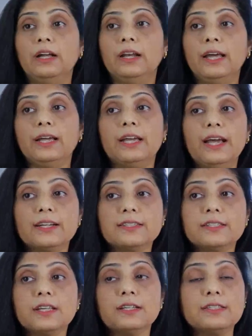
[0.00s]
like
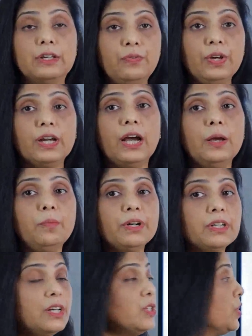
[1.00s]
severe
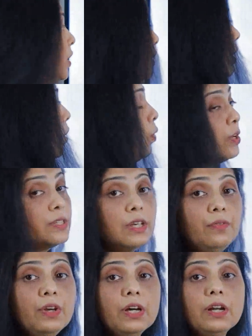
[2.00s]
hypertension or
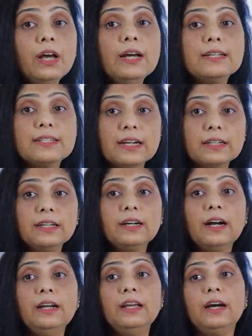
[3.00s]
severe
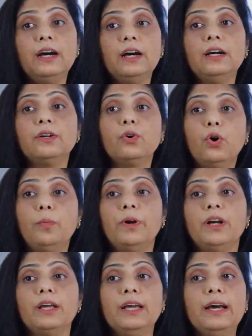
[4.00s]
tachycardia are
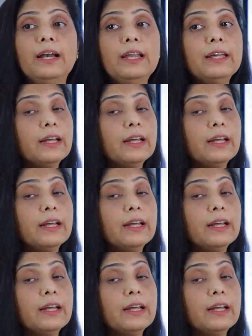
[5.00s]
common. Early